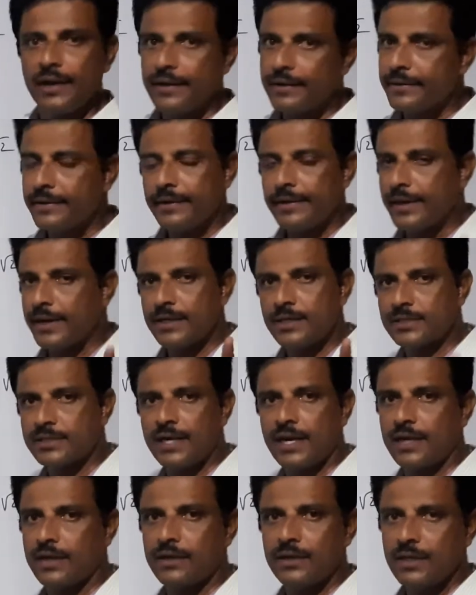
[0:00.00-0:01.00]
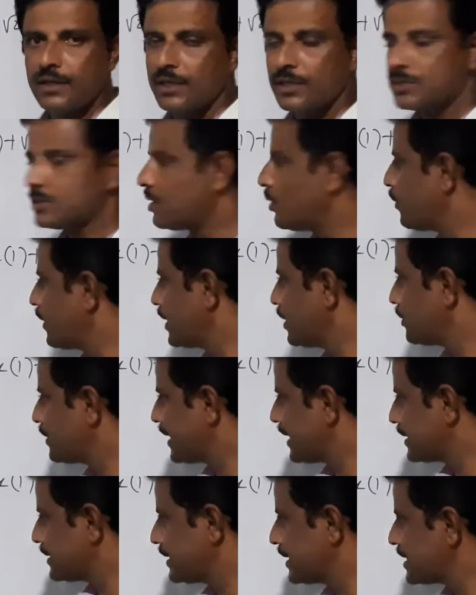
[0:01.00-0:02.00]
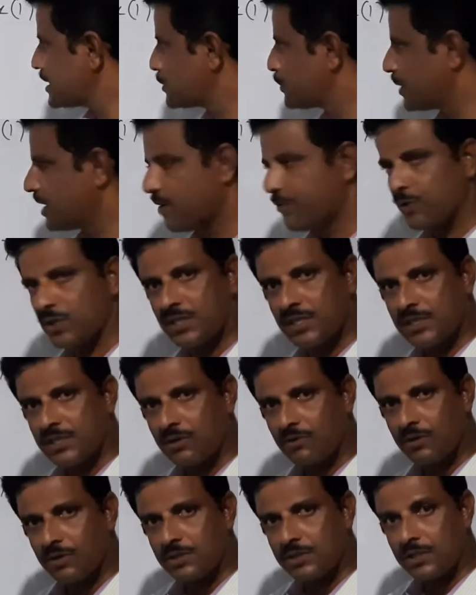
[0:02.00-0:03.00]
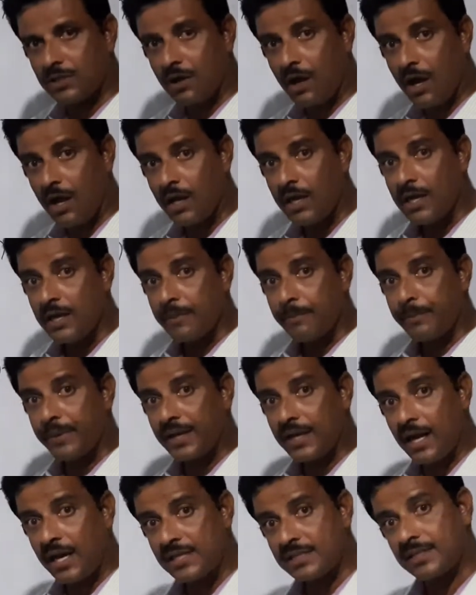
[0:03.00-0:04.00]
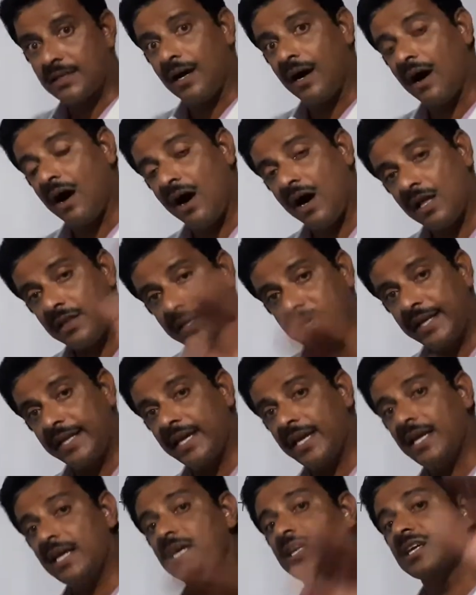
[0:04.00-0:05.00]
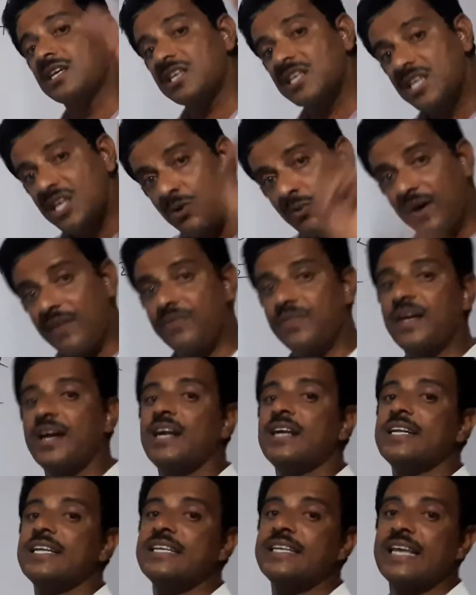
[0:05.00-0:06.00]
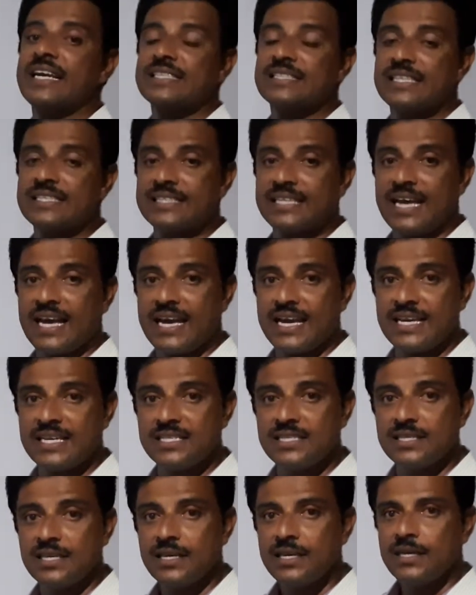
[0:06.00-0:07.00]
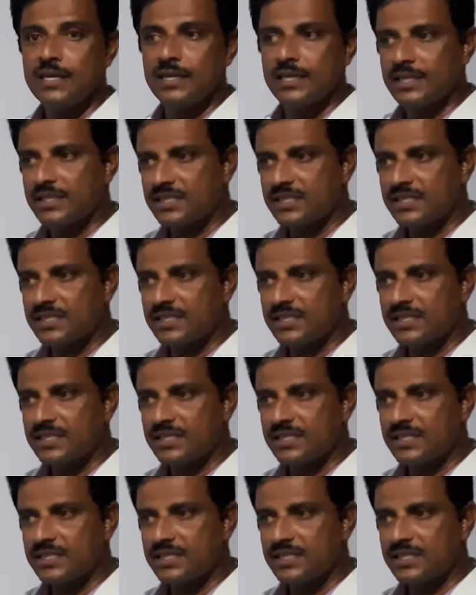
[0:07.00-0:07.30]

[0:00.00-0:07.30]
Did you understand? So why you take this p of 1 is equal to 0? Because already given that in exercise in